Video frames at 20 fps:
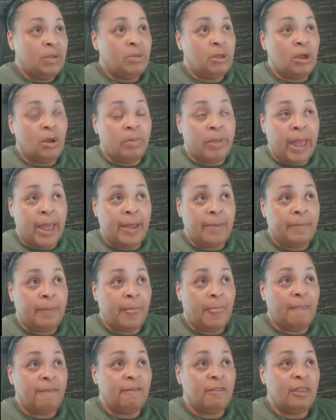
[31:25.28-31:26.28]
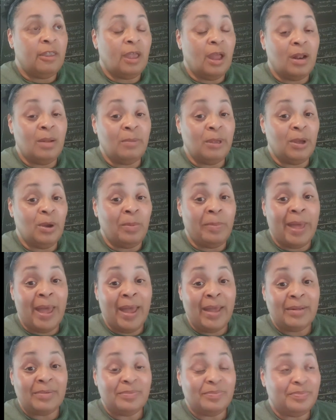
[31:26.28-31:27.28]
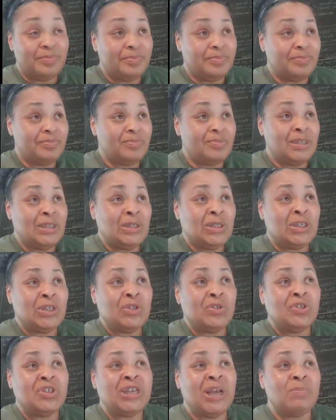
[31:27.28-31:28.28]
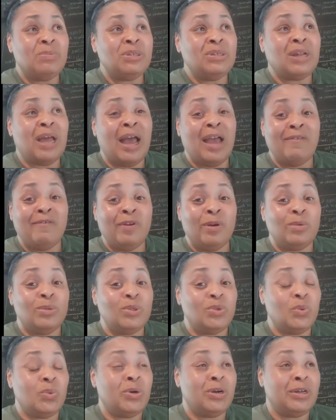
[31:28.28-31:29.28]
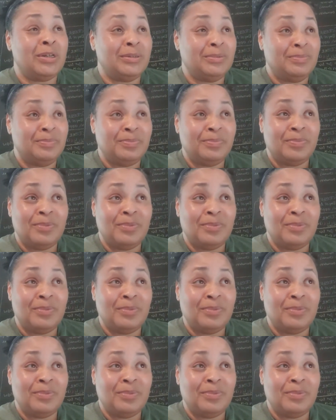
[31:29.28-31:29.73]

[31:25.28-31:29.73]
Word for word: Let me go back. Let me go back. Ezekiel chapter 9, verse 1.